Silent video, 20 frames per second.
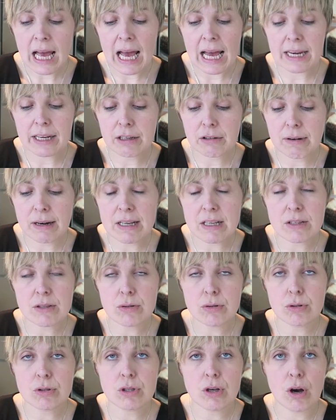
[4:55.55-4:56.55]
and a great
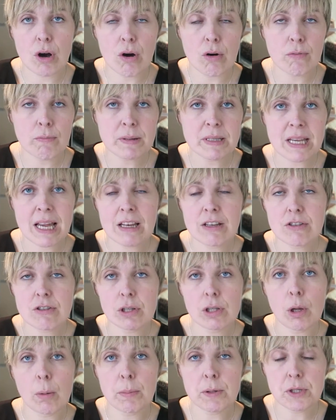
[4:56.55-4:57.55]
source of
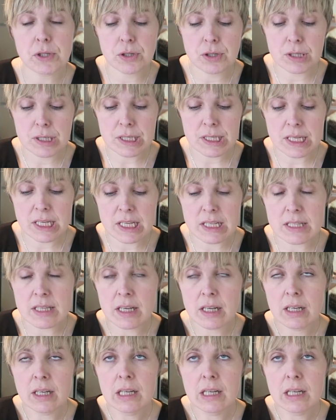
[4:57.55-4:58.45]
potential opportunities.